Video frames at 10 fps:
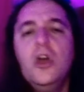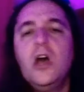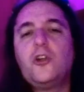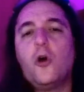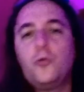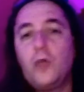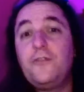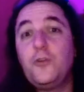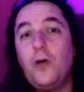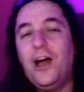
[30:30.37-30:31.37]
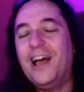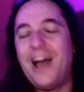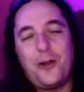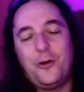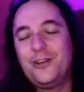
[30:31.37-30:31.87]
Don't, if you,
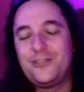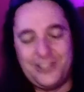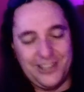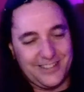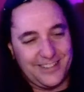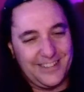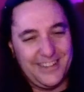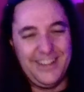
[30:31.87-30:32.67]
I don't, Jesus.